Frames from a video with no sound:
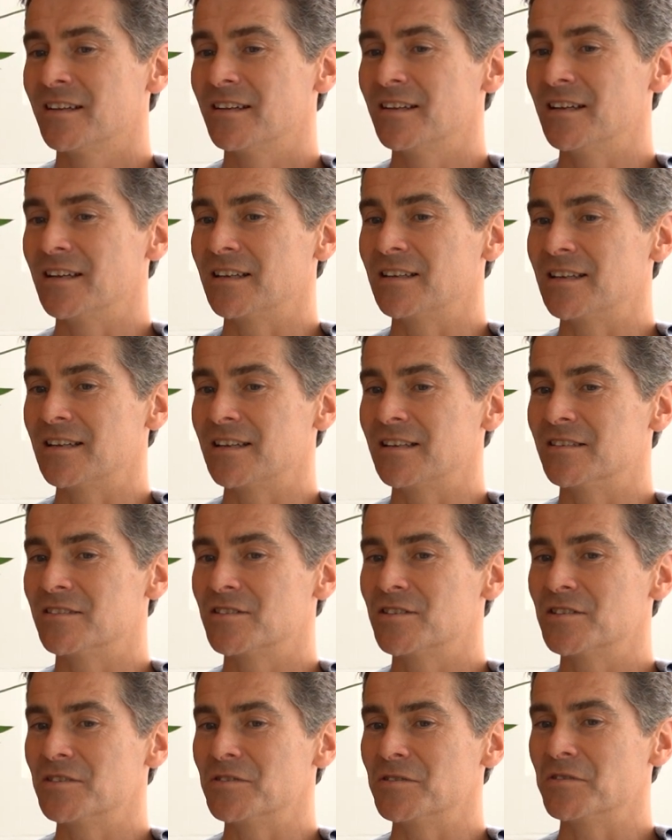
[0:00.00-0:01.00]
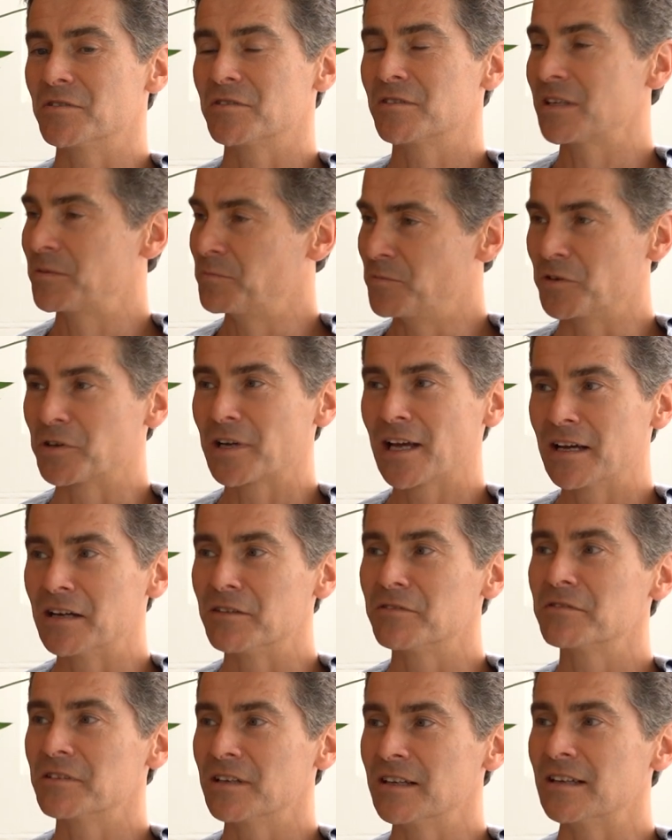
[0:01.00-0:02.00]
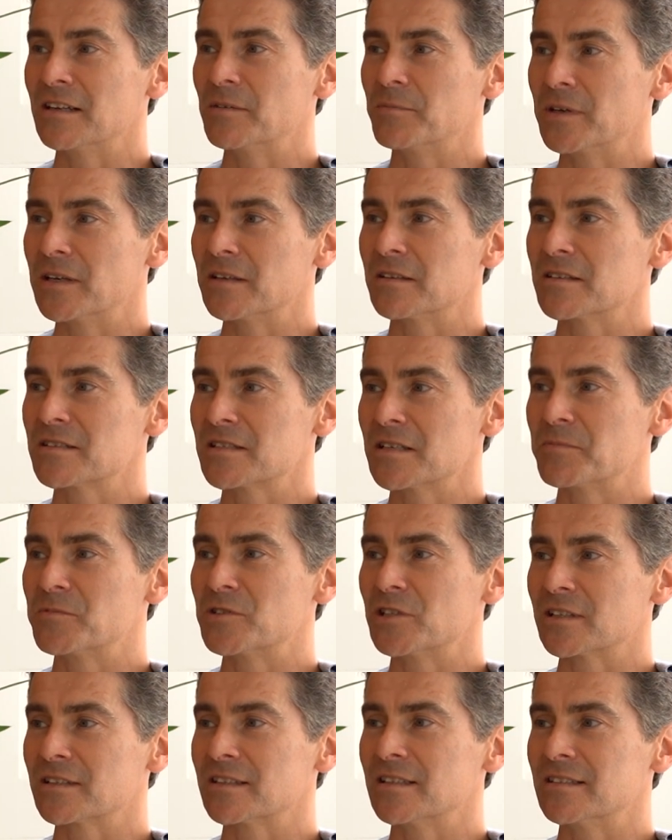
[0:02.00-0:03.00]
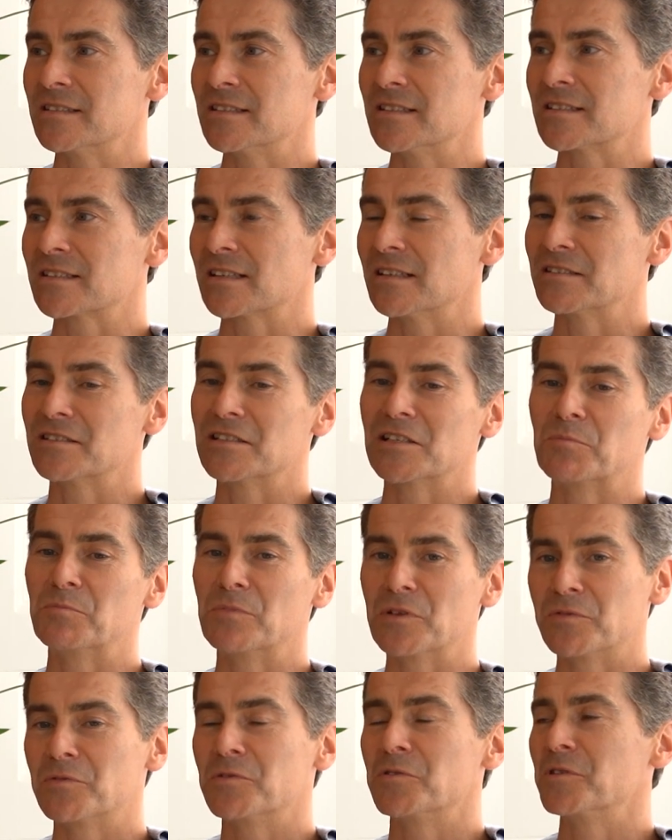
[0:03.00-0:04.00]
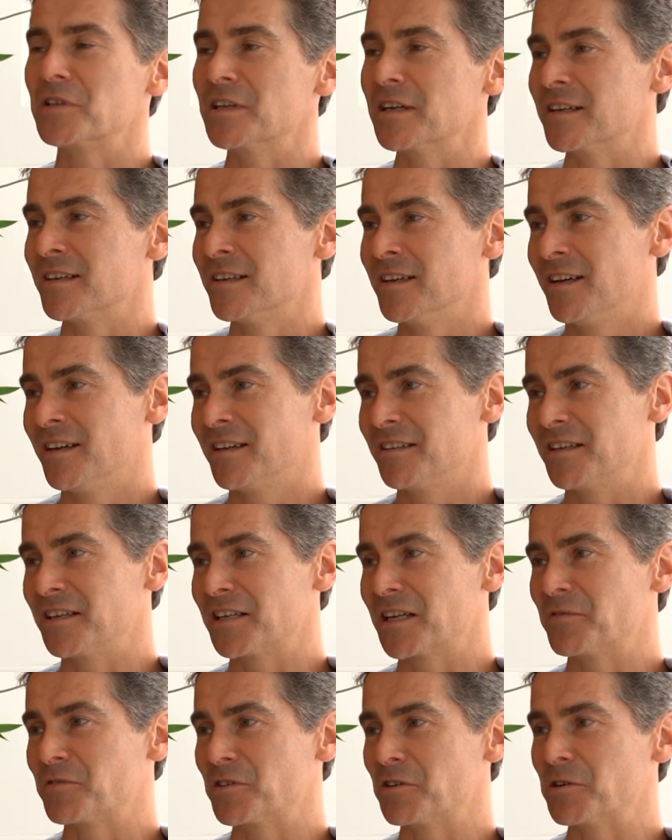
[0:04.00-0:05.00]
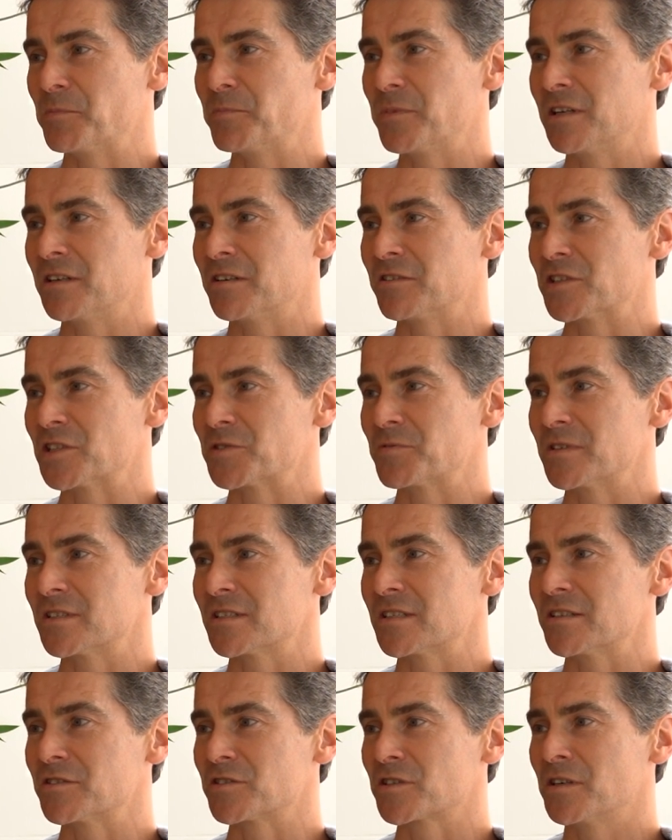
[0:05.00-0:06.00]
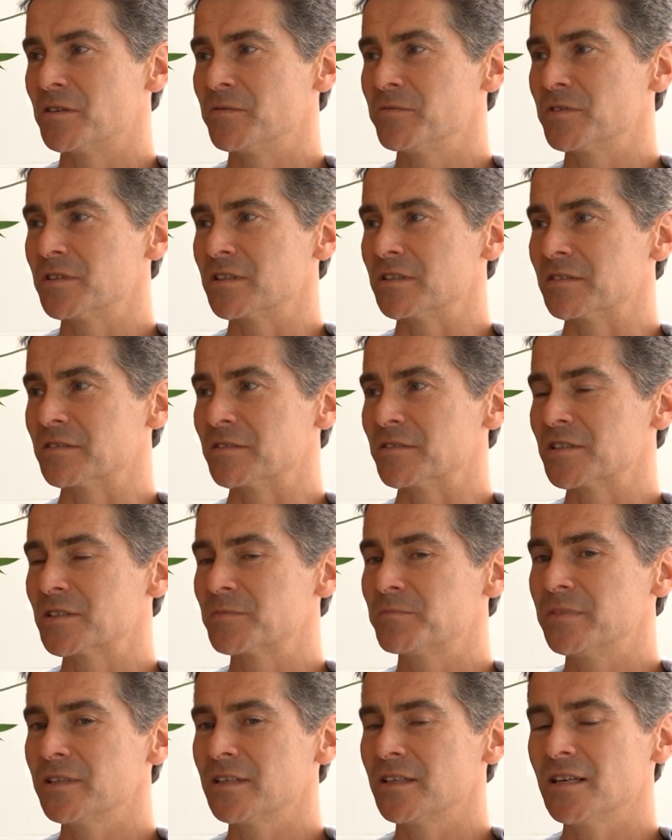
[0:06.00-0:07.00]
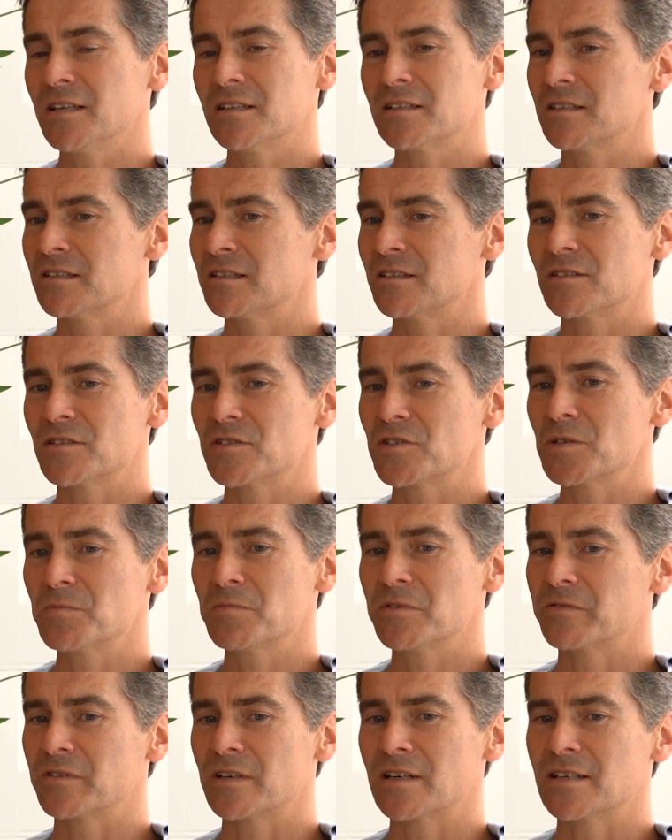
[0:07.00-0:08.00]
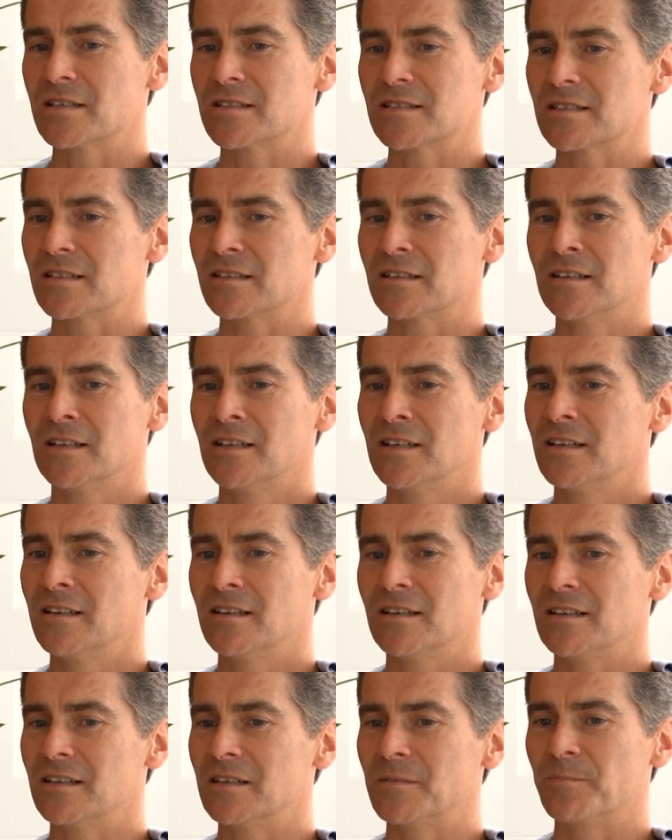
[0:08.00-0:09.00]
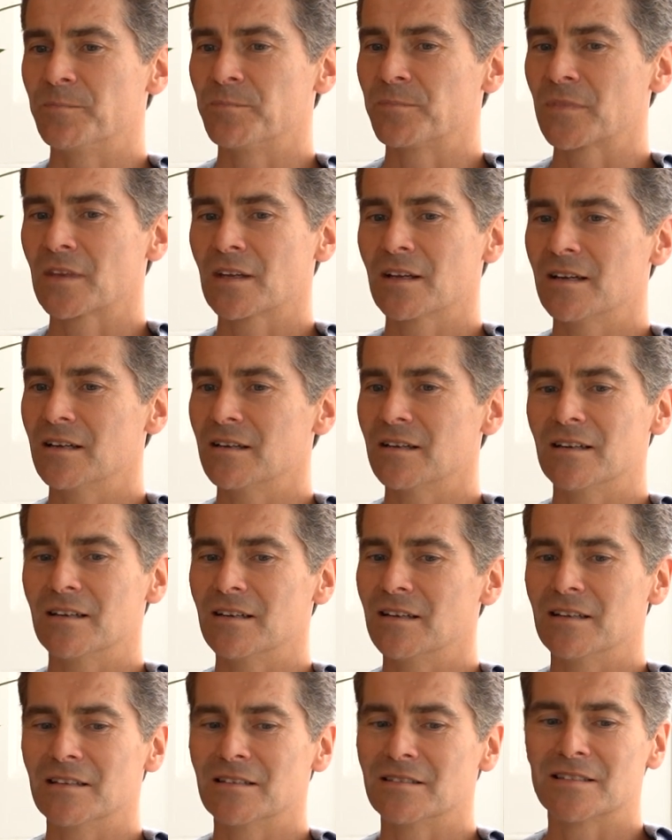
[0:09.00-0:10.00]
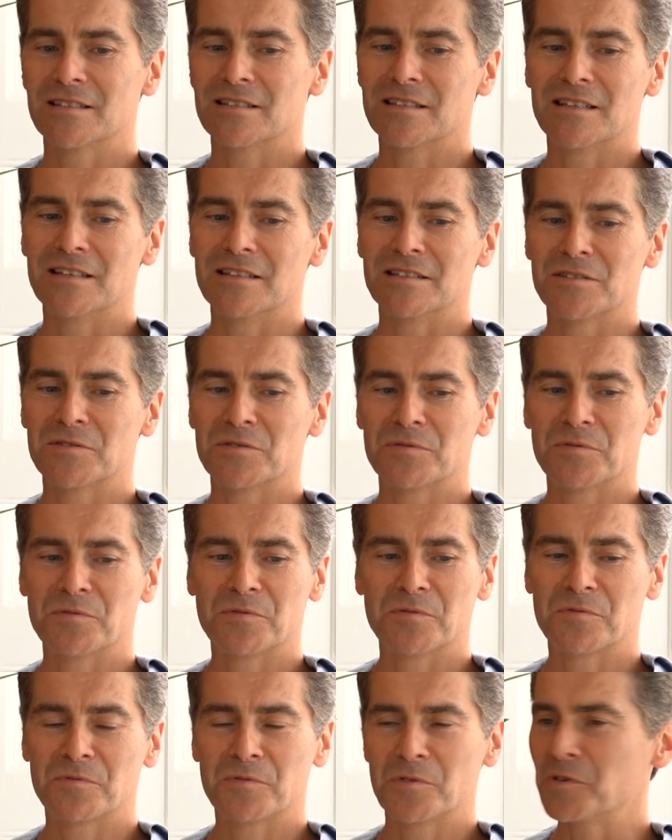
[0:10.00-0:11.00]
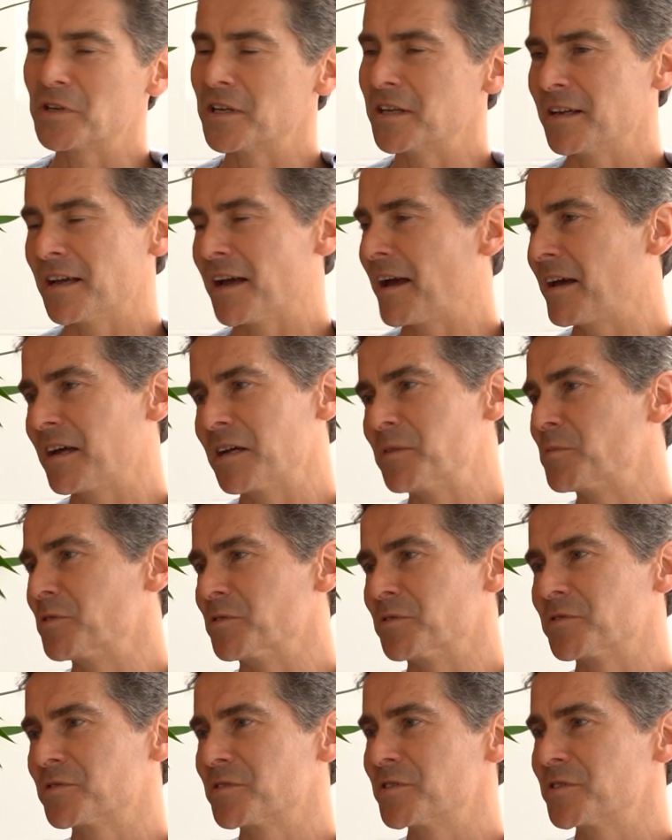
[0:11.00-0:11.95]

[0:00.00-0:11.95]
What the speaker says: they need to think more carefully about the subject they're discussing before they give their opinions with such confidence. But yeah, the supervisor is fully able